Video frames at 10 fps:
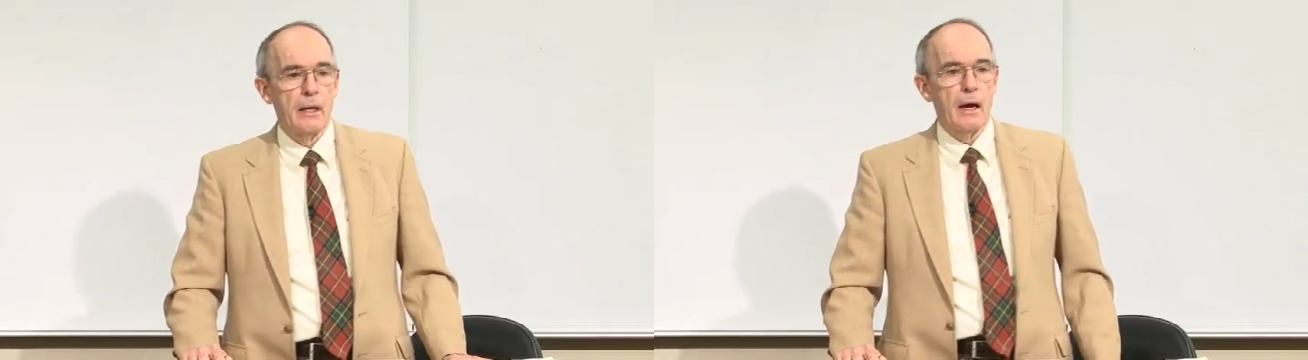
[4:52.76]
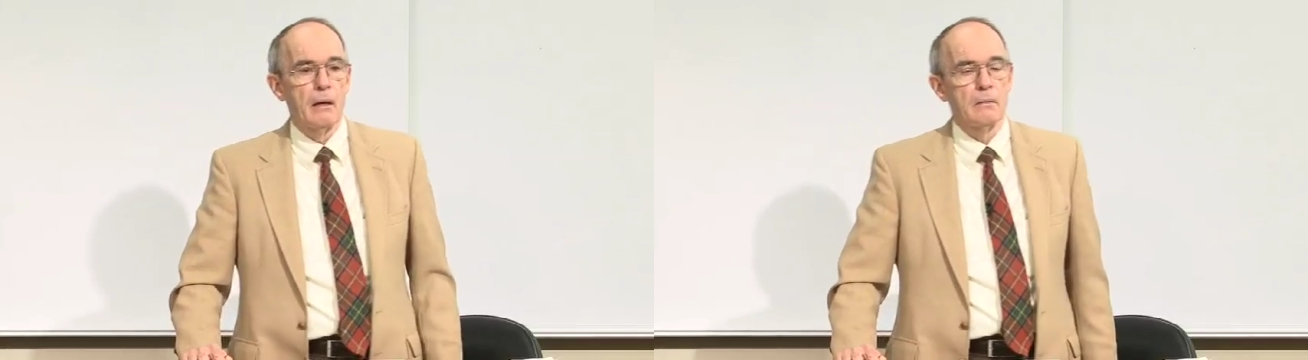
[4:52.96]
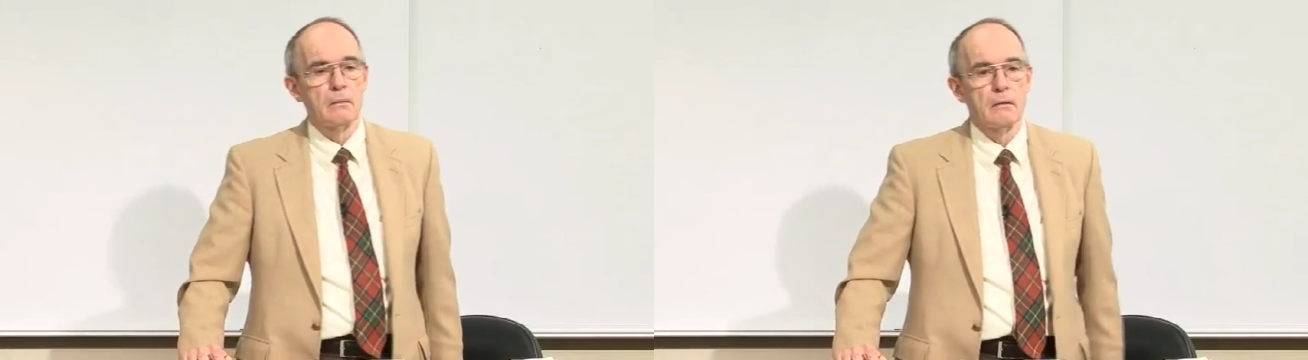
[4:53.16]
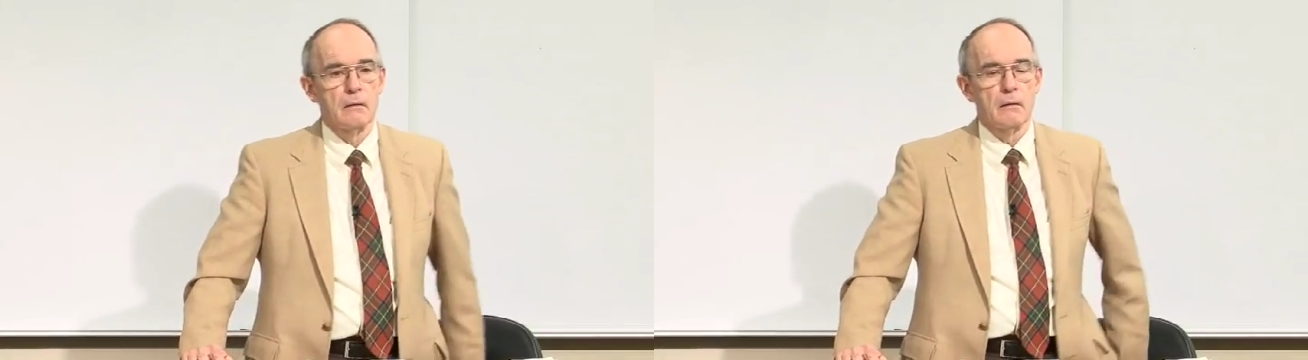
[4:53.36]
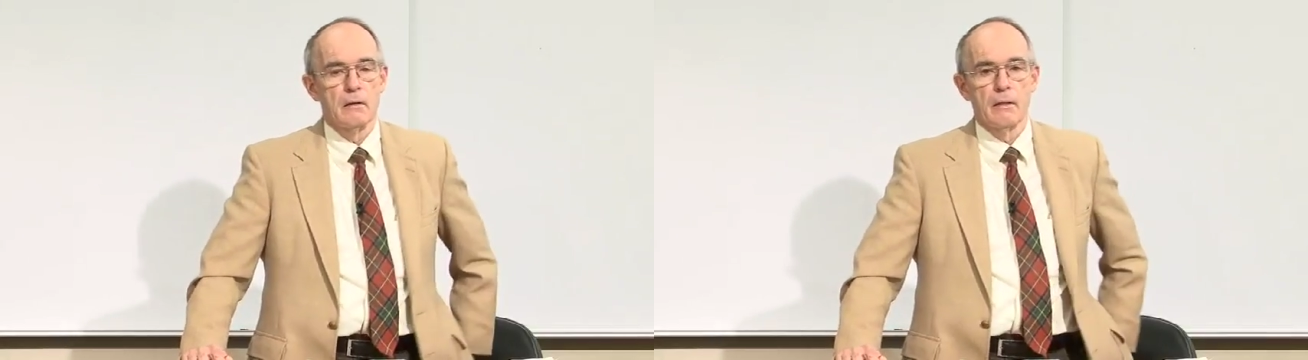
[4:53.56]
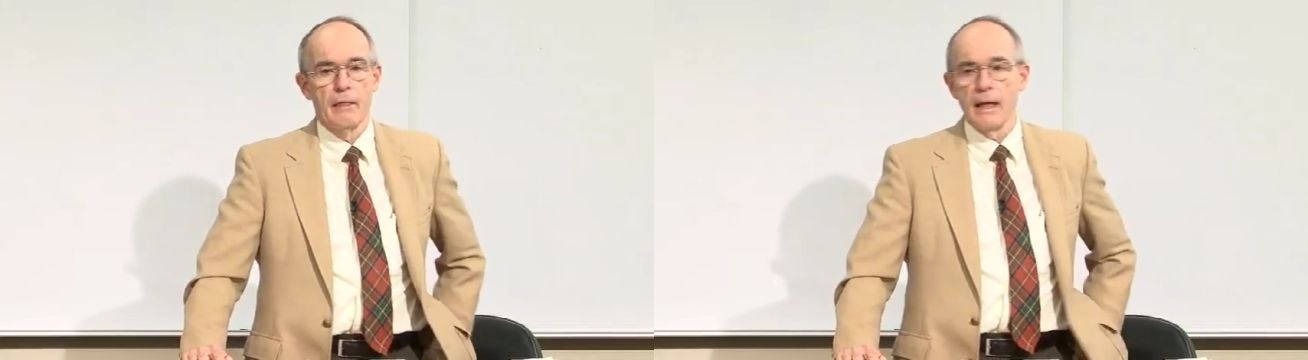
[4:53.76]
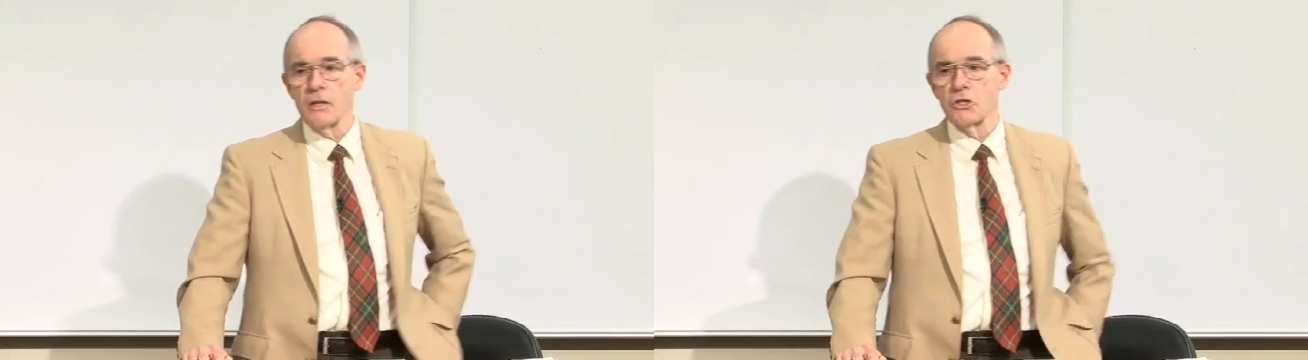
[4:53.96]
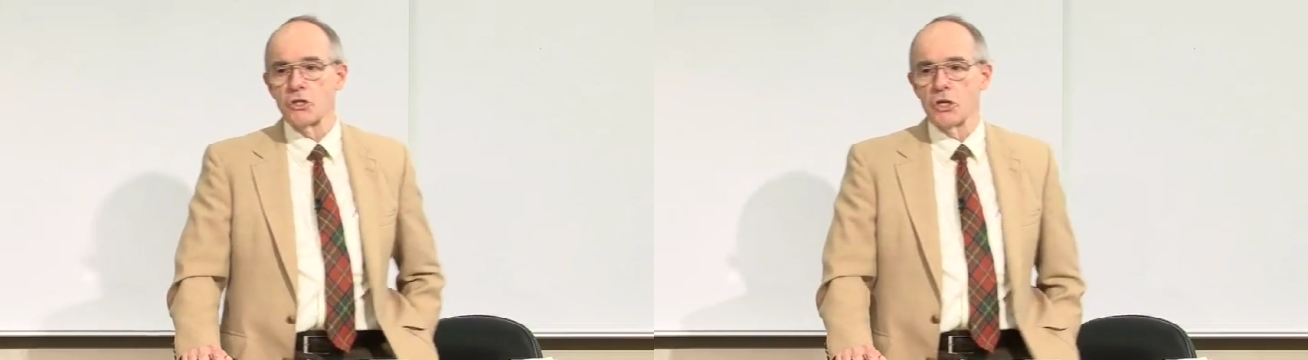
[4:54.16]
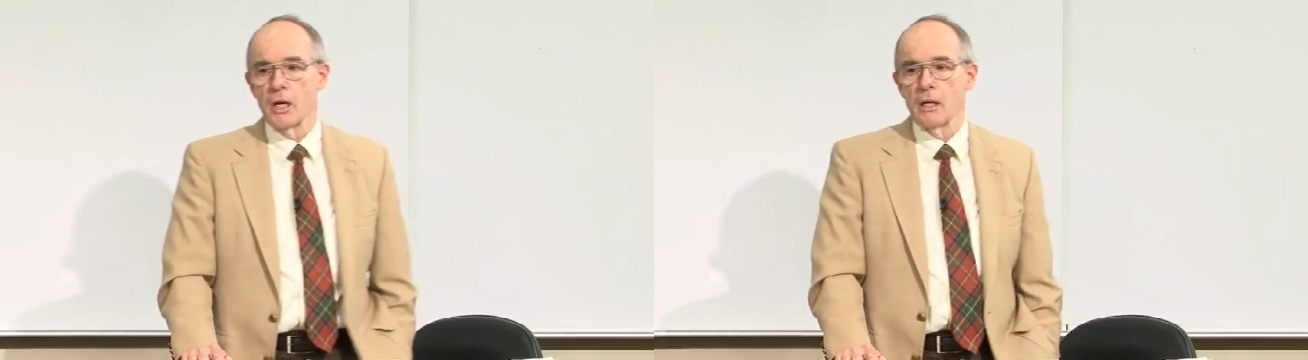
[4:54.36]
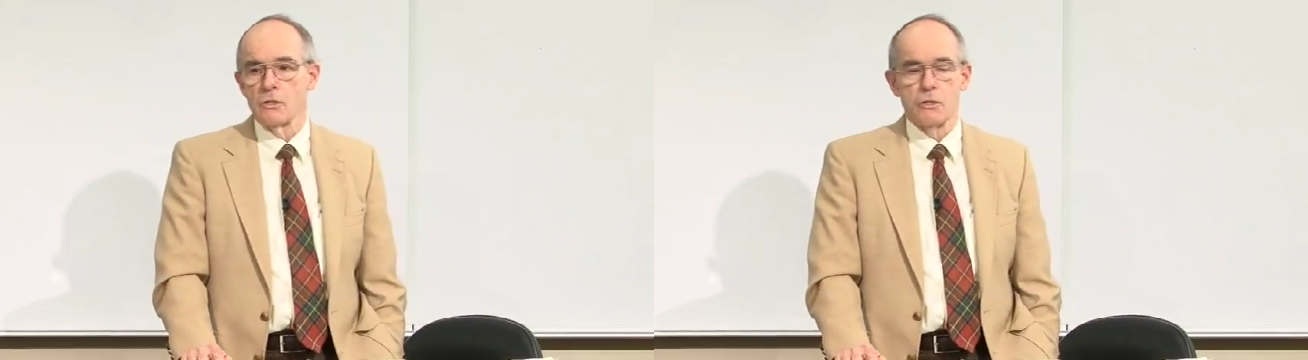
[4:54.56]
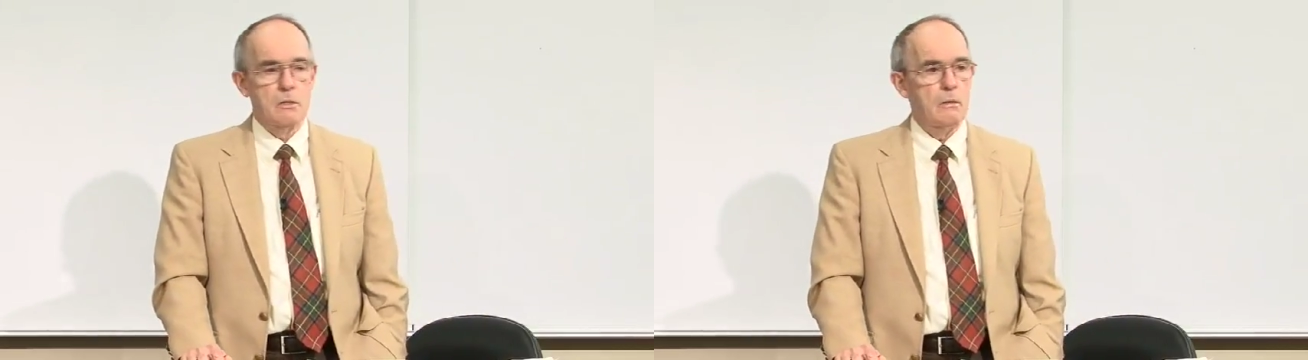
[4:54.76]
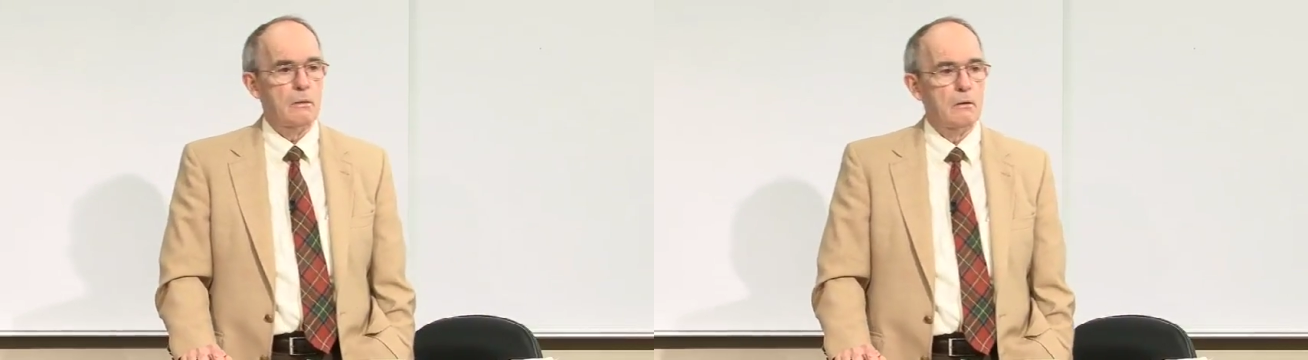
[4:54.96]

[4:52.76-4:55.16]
Now, that has changed